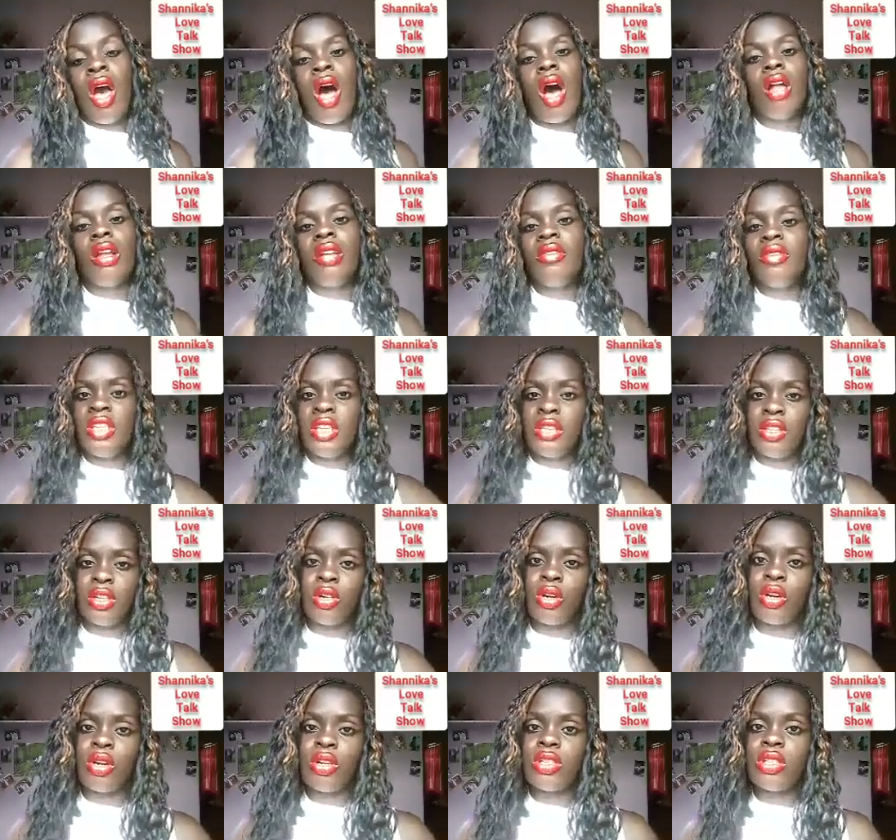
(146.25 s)
all of the other
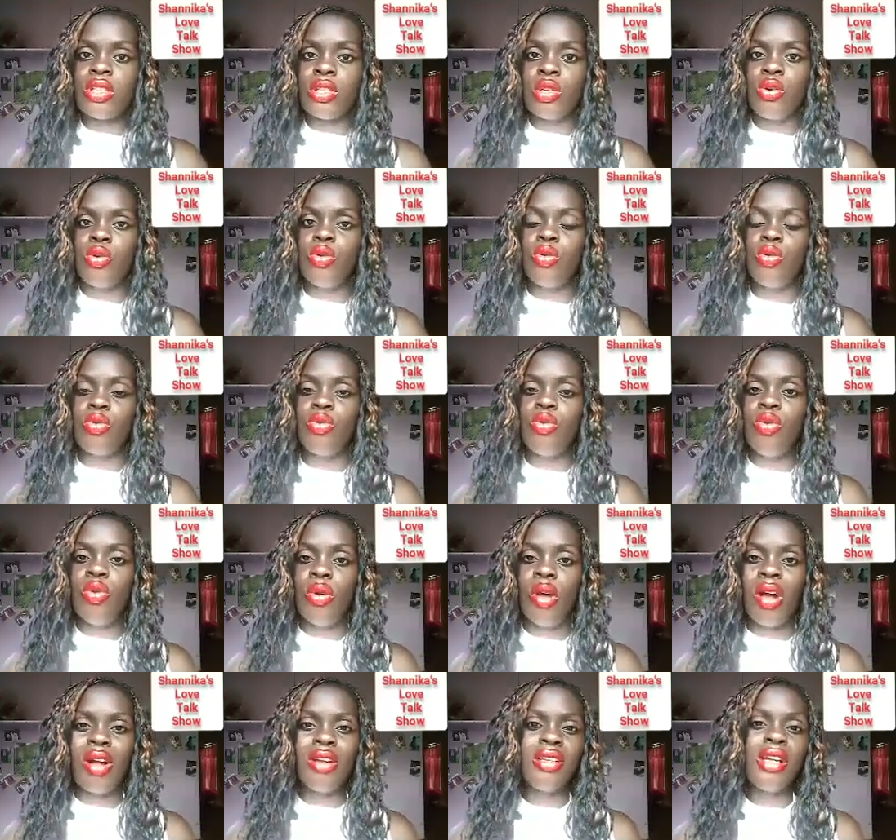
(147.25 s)
girls who
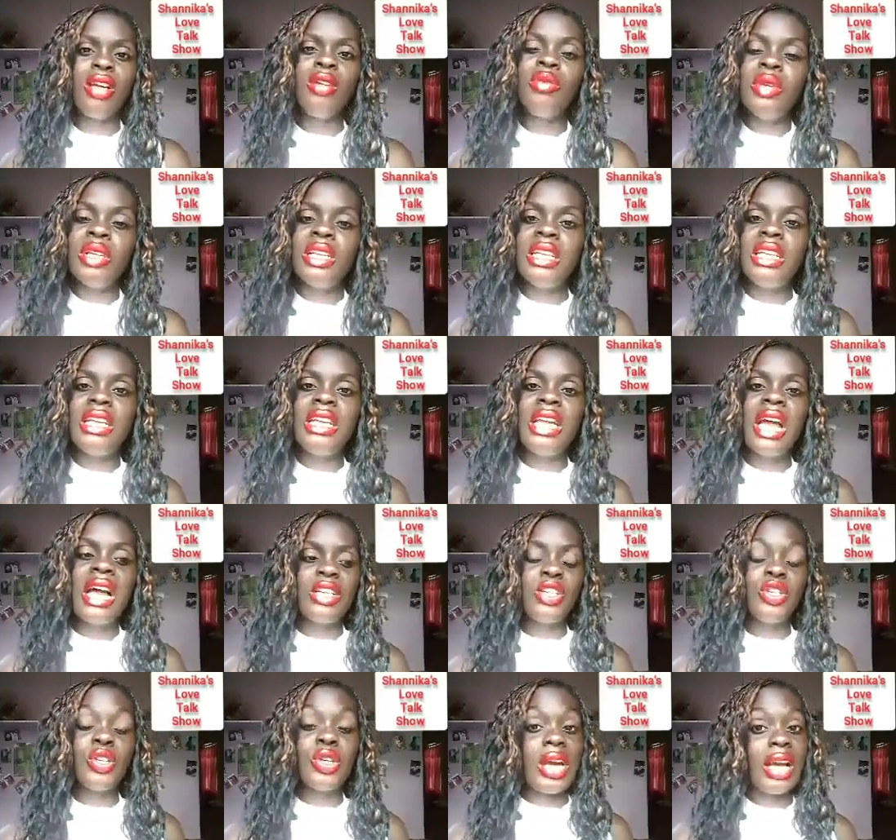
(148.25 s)
are not really
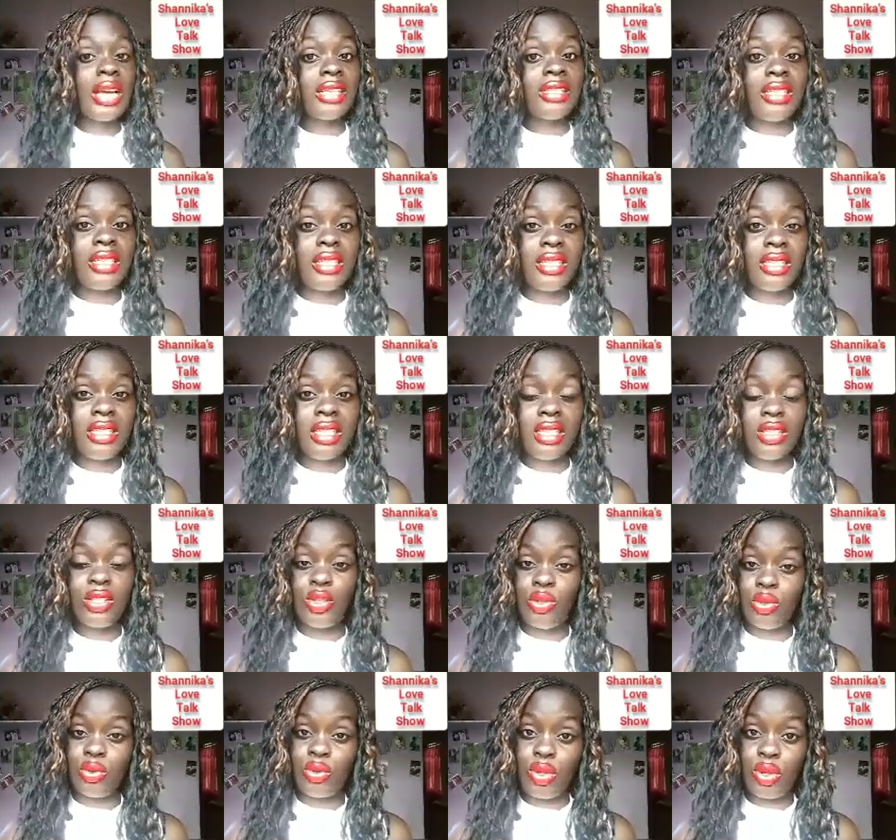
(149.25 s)
attracted
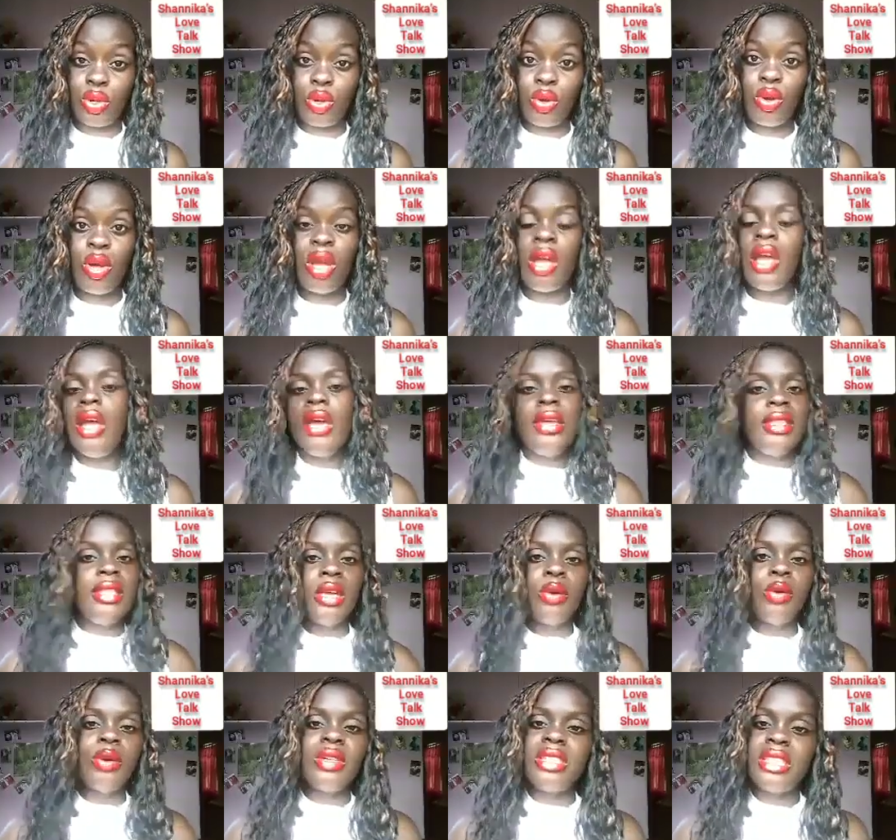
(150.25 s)
to you
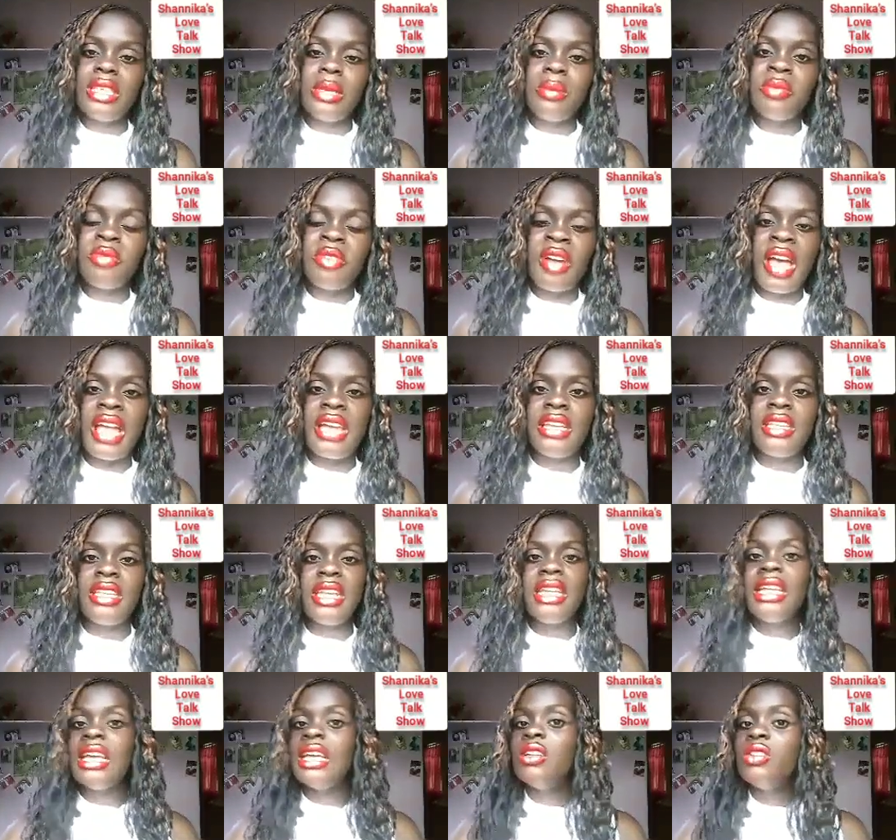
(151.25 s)
they would seem fine
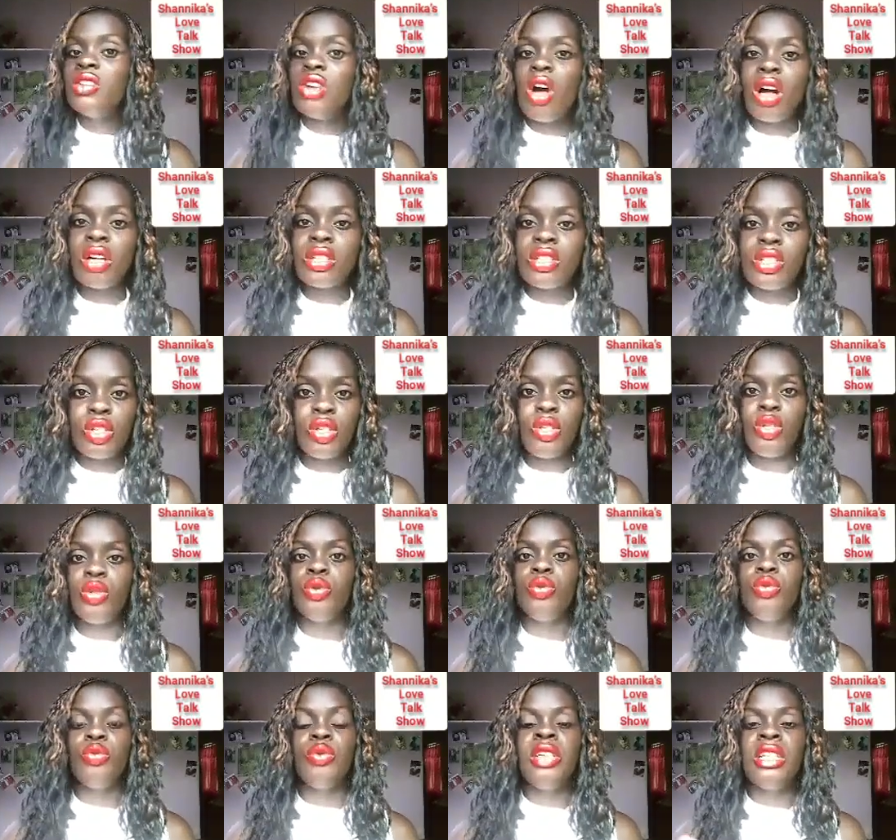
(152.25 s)
they can talk to
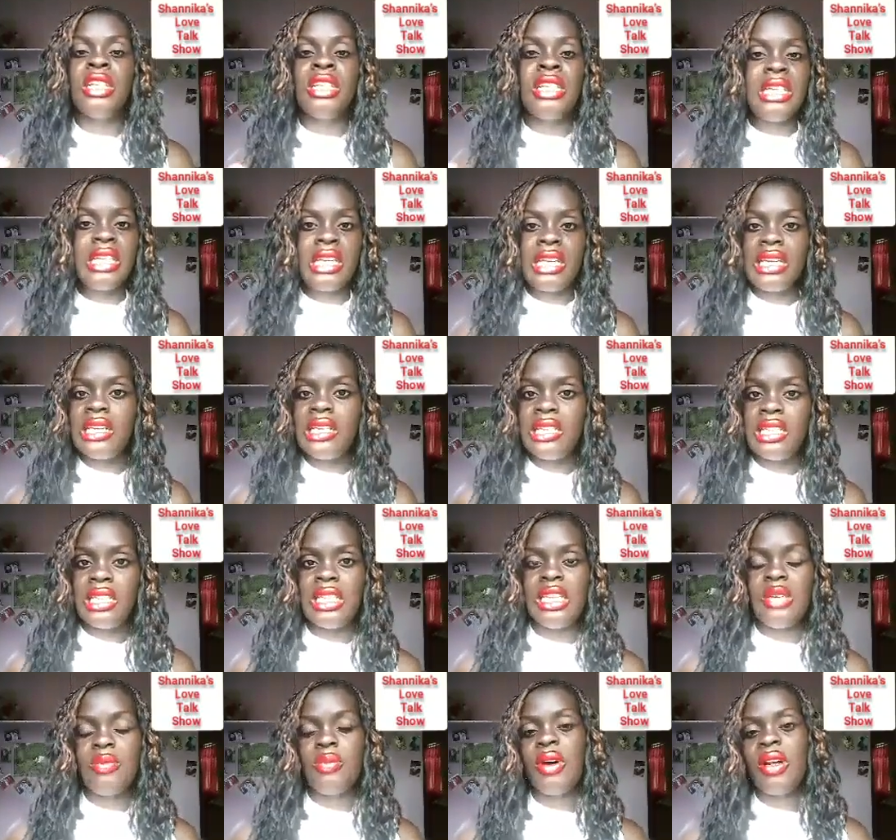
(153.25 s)
you really
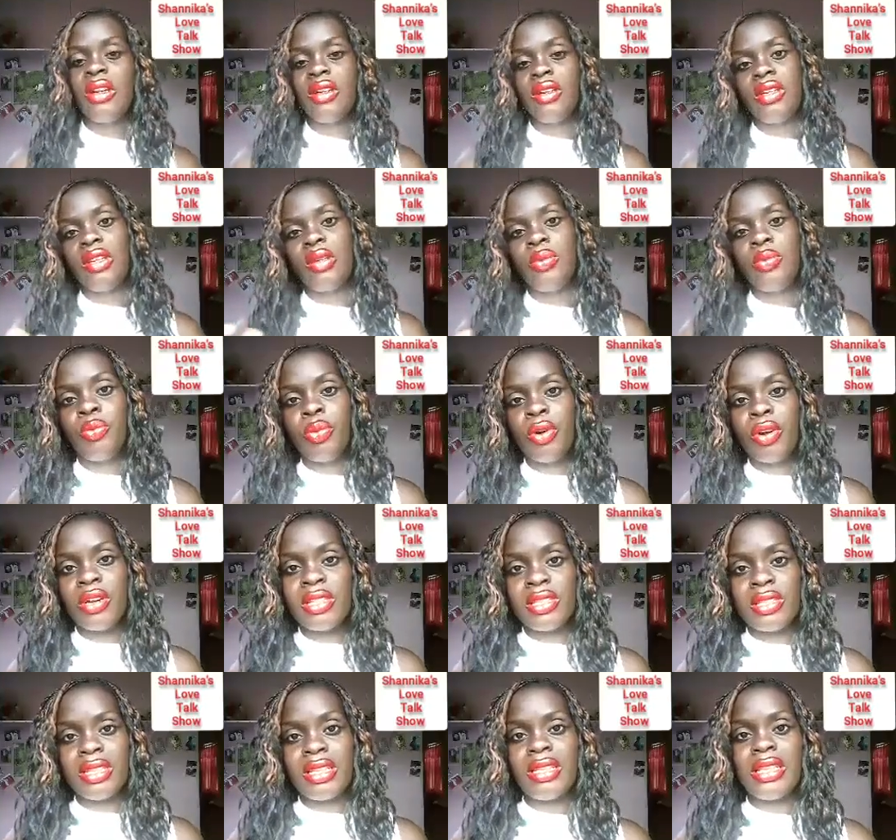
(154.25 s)
easy but the
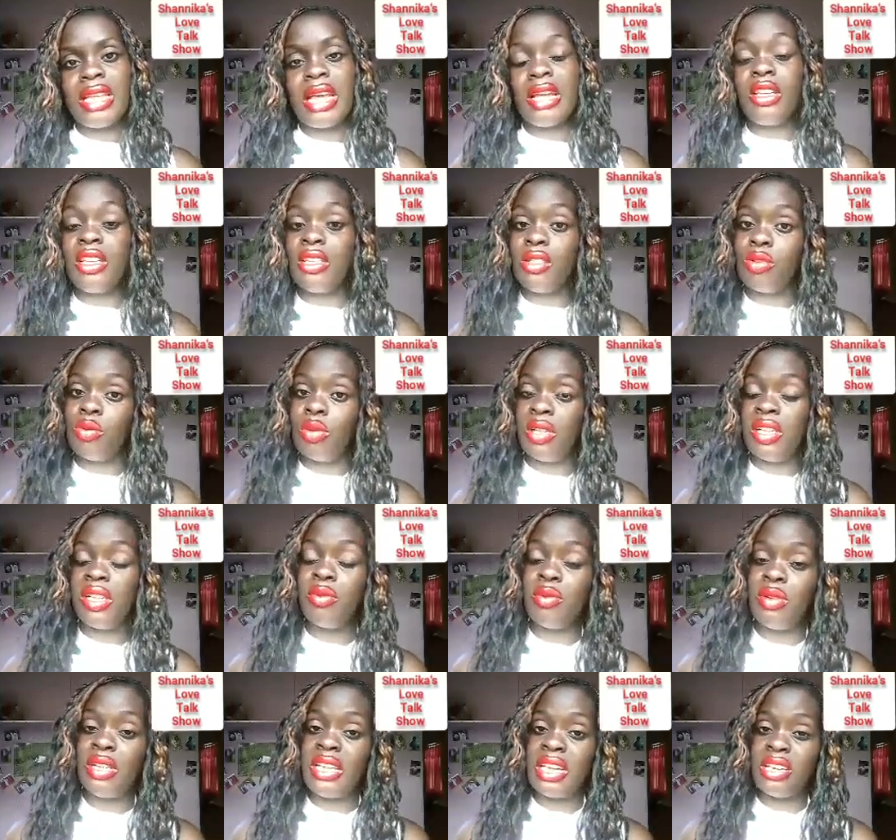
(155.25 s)
person that is
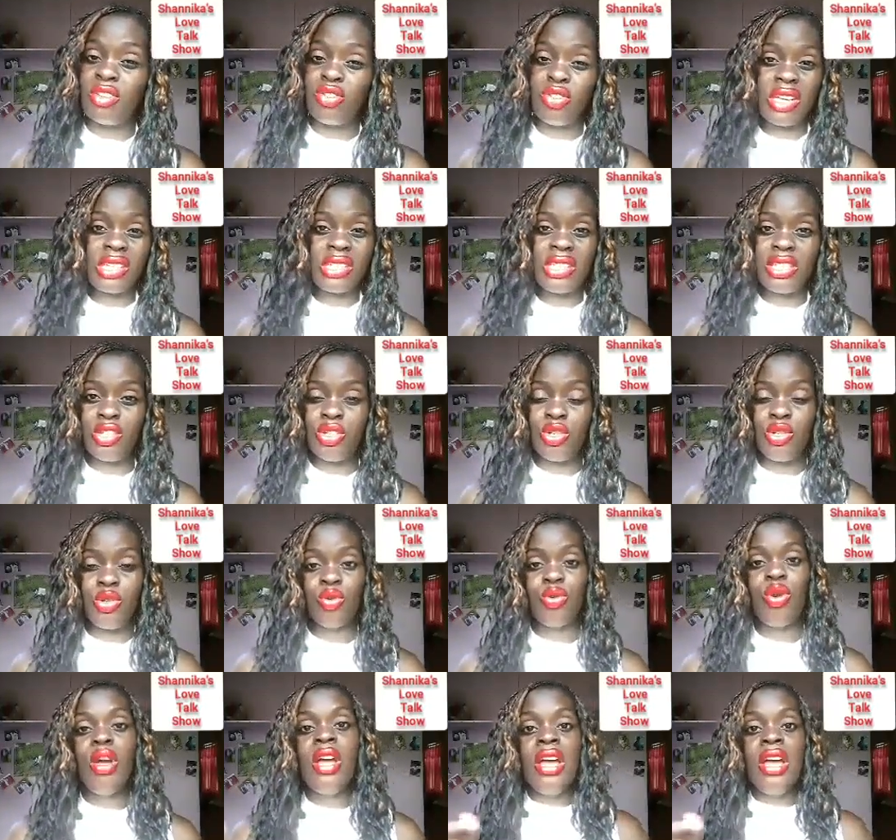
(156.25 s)
really really attracted to you